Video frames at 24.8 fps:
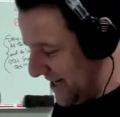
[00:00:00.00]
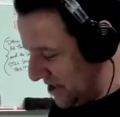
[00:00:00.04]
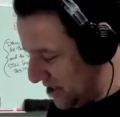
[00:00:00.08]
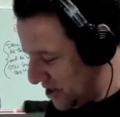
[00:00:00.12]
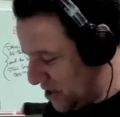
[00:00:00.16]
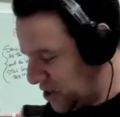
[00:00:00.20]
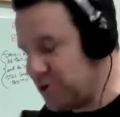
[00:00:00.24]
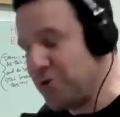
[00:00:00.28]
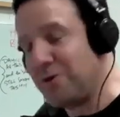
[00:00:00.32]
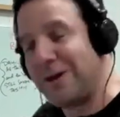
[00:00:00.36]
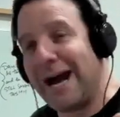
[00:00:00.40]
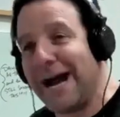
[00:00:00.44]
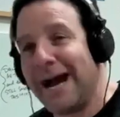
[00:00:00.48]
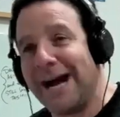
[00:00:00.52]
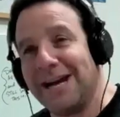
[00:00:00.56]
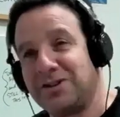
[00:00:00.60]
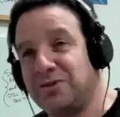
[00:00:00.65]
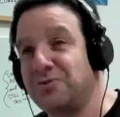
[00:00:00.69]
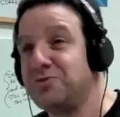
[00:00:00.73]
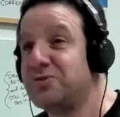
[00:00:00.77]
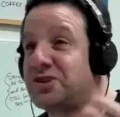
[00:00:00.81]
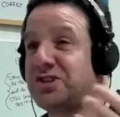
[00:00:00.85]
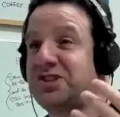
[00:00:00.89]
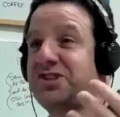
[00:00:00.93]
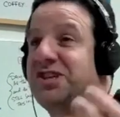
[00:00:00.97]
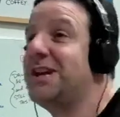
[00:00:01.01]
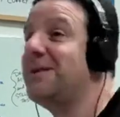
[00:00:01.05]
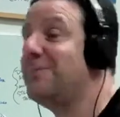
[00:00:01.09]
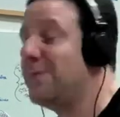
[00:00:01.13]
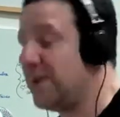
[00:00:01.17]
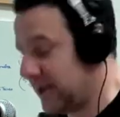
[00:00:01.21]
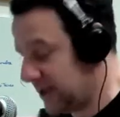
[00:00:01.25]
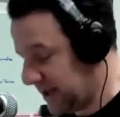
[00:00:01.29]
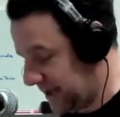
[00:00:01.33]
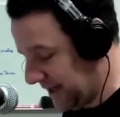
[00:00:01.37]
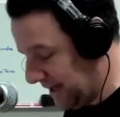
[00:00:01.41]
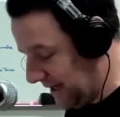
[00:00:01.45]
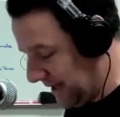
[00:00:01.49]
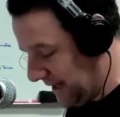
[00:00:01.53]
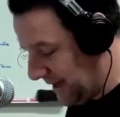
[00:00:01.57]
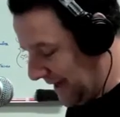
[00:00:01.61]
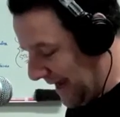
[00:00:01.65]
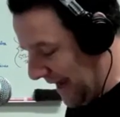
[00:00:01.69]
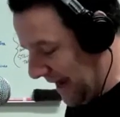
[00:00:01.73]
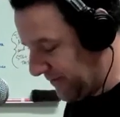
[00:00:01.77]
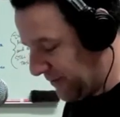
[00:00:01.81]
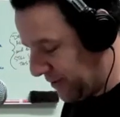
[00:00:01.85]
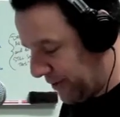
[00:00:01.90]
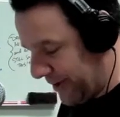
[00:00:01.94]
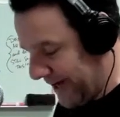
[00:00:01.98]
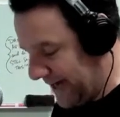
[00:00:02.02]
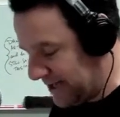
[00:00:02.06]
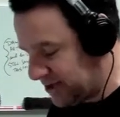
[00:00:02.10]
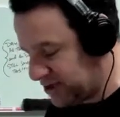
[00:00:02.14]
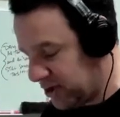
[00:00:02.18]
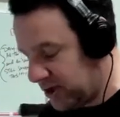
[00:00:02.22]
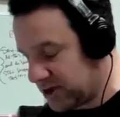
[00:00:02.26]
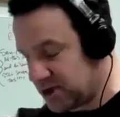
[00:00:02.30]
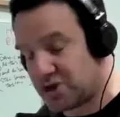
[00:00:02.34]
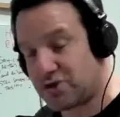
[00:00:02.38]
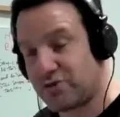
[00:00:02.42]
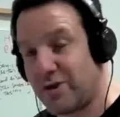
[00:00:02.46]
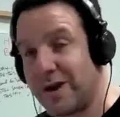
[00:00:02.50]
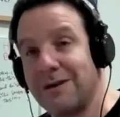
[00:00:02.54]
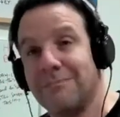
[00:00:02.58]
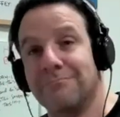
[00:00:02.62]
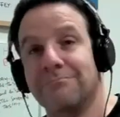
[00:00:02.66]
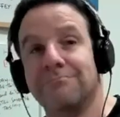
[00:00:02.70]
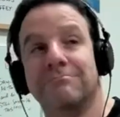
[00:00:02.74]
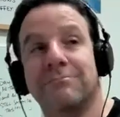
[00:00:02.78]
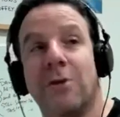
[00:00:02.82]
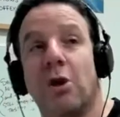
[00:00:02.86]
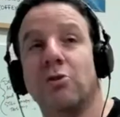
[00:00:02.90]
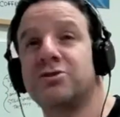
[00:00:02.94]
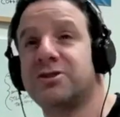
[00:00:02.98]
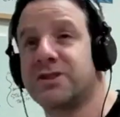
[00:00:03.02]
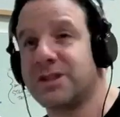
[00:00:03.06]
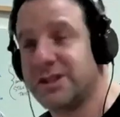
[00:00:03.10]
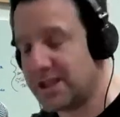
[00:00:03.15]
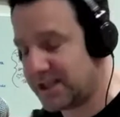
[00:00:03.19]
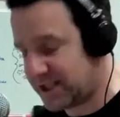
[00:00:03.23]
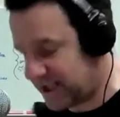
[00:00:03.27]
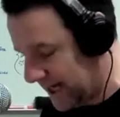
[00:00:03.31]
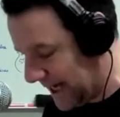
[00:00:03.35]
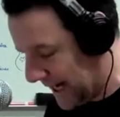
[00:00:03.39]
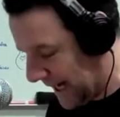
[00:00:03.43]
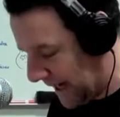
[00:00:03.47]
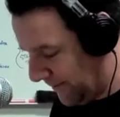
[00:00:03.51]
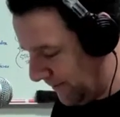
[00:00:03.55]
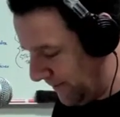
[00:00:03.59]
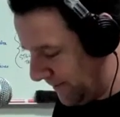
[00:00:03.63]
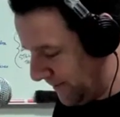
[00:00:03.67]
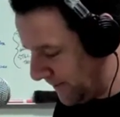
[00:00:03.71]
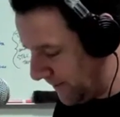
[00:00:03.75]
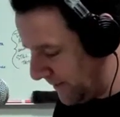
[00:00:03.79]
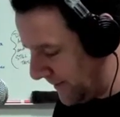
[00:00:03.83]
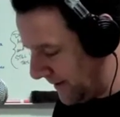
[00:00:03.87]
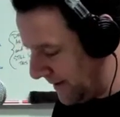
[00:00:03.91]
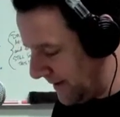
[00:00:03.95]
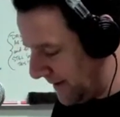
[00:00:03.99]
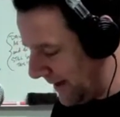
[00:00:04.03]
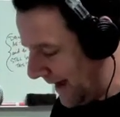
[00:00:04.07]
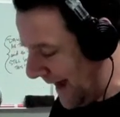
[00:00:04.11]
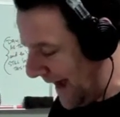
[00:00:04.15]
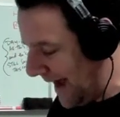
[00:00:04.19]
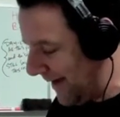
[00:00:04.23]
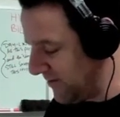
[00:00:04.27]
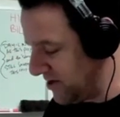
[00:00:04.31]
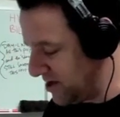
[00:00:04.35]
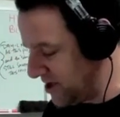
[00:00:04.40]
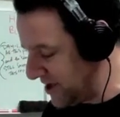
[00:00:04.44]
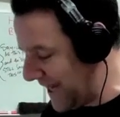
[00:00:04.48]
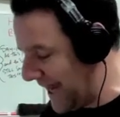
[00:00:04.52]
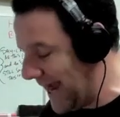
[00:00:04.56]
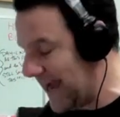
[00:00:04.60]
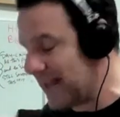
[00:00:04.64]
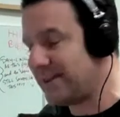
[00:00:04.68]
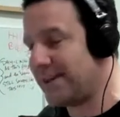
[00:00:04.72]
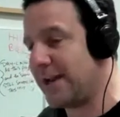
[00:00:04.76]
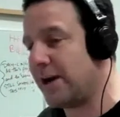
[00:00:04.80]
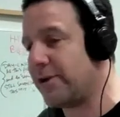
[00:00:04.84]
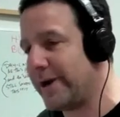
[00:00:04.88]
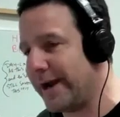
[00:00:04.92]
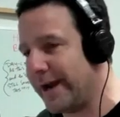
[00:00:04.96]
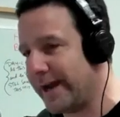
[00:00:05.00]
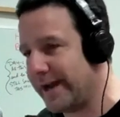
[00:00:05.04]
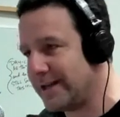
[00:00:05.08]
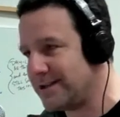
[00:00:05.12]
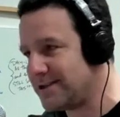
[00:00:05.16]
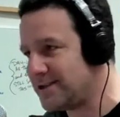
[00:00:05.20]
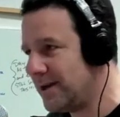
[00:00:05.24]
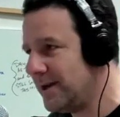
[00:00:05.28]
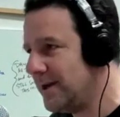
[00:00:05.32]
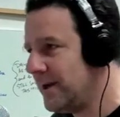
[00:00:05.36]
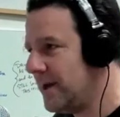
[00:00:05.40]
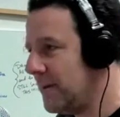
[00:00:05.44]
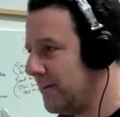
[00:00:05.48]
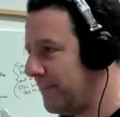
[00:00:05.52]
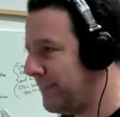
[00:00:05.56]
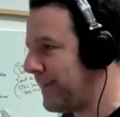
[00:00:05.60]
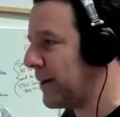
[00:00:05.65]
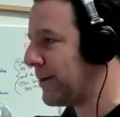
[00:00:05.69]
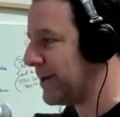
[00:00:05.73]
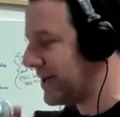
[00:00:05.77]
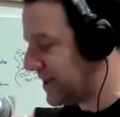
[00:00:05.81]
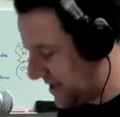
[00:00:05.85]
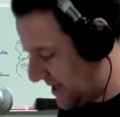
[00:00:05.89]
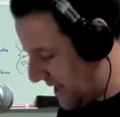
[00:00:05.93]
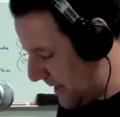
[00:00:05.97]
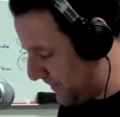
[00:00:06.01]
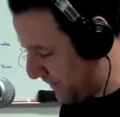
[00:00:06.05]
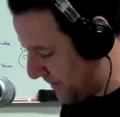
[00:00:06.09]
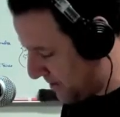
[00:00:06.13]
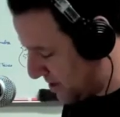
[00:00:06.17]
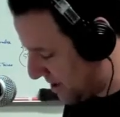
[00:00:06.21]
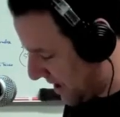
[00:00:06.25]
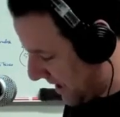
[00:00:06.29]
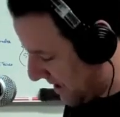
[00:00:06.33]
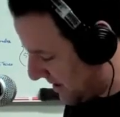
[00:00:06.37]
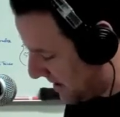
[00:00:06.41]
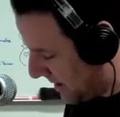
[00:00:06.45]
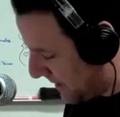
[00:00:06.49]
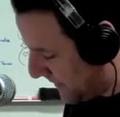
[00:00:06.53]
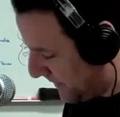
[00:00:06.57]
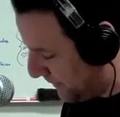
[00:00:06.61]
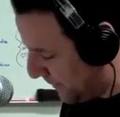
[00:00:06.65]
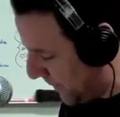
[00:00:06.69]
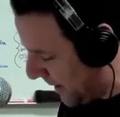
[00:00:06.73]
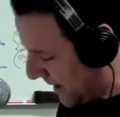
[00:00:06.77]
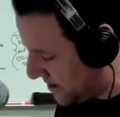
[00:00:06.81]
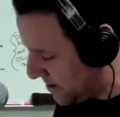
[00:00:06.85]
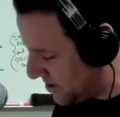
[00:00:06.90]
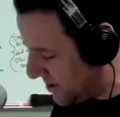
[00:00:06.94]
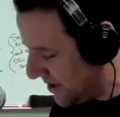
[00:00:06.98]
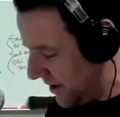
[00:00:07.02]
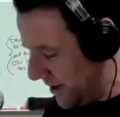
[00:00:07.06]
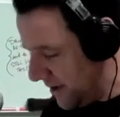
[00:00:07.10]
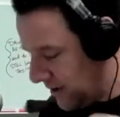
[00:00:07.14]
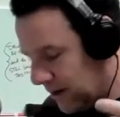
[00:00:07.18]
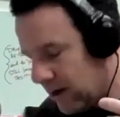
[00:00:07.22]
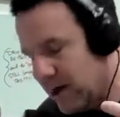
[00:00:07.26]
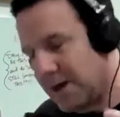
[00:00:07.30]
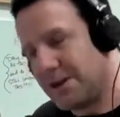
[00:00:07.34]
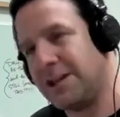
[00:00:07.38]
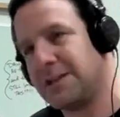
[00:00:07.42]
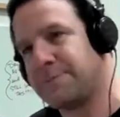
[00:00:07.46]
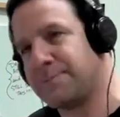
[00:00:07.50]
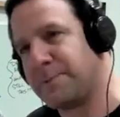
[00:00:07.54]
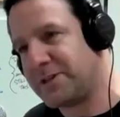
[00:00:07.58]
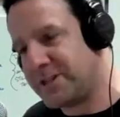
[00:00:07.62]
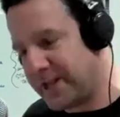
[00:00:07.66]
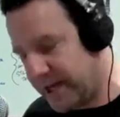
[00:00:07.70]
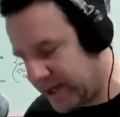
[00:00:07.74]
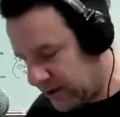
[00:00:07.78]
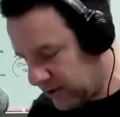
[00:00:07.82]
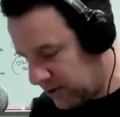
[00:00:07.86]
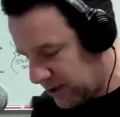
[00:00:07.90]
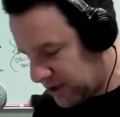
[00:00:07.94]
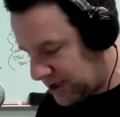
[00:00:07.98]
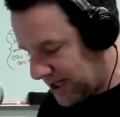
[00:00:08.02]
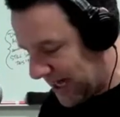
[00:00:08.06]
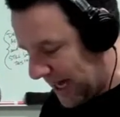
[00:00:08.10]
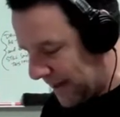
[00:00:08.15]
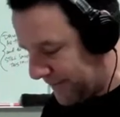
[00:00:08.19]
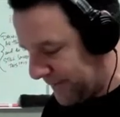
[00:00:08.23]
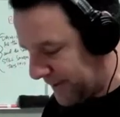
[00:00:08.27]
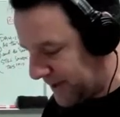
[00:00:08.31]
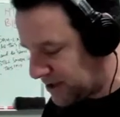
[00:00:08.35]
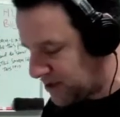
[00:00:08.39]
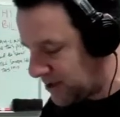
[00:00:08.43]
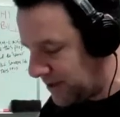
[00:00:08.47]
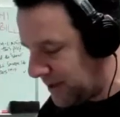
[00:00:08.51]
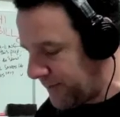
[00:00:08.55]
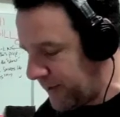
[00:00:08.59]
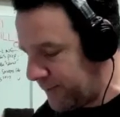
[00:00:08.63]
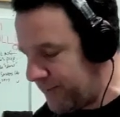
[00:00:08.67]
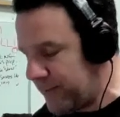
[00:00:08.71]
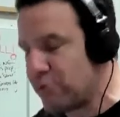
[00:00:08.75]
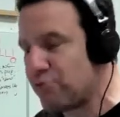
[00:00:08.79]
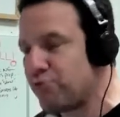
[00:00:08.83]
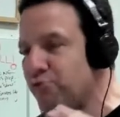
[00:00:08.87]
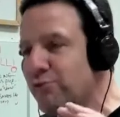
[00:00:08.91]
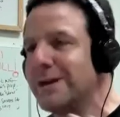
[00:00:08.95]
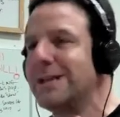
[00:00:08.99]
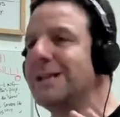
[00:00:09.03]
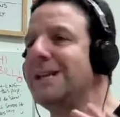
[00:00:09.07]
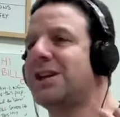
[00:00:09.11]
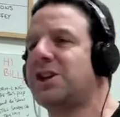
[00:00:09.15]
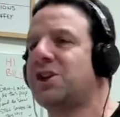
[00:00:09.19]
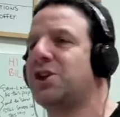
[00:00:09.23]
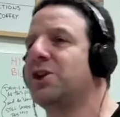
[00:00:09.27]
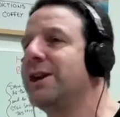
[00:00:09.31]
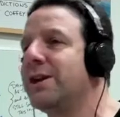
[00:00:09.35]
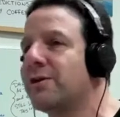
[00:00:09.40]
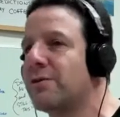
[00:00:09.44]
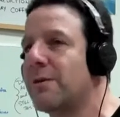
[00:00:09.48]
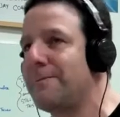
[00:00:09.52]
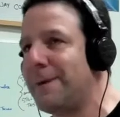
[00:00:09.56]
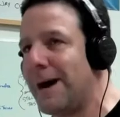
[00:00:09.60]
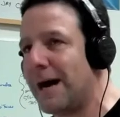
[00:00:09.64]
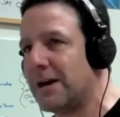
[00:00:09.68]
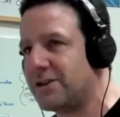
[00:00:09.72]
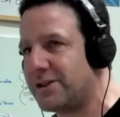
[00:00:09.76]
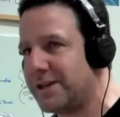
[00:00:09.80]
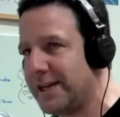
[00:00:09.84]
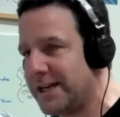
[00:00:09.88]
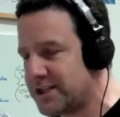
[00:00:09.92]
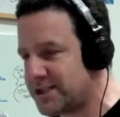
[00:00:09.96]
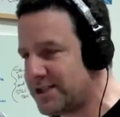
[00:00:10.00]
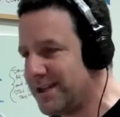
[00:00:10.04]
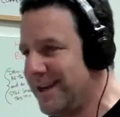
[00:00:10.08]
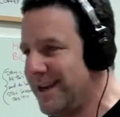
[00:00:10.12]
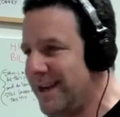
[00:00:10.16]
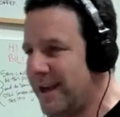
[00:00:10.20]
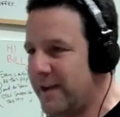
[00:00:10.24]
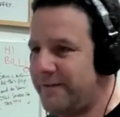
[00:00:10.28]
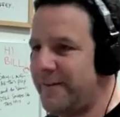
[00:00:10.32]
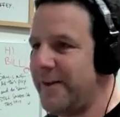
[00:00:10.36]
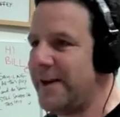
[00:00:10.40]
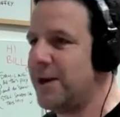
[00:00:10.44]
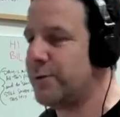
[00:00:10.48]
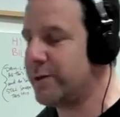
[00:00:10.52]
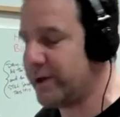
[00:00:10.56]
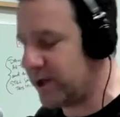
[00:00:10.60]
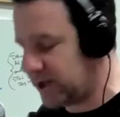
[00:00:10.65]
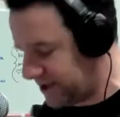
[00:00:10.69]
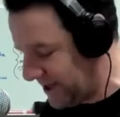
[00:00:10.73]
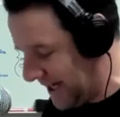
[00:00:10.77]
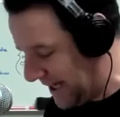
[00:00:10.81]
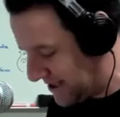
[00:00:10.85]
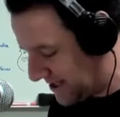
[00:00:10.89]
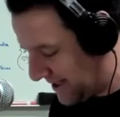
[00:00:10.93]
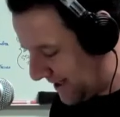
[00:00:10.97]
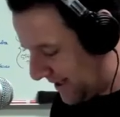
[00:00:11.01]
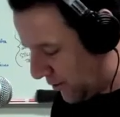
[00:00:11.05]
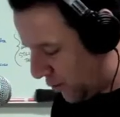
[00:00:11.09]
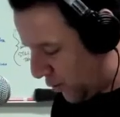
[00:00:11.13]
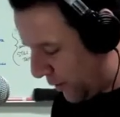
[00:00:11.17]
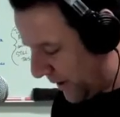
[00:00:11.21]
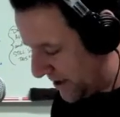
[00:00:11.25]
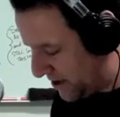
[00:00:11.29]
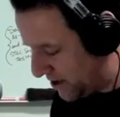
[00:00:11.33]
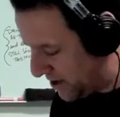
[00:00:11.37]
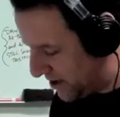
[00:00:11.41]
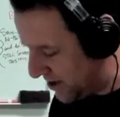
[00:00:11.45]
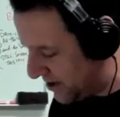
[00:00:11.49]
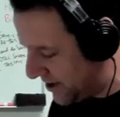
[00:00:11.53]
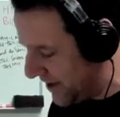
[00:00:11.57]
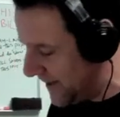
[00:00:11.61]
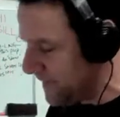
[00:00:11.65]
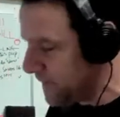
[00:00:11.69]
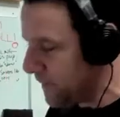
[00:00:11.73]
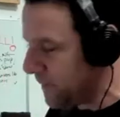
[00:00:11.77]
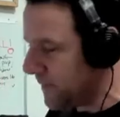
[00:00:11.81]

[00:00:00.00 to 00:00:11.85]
two guys who seemingly have their heads on straight most of the time obviously had their heads buried deep inside their butts on this particular topic. So let me be really clear about this if anyone else has any questions.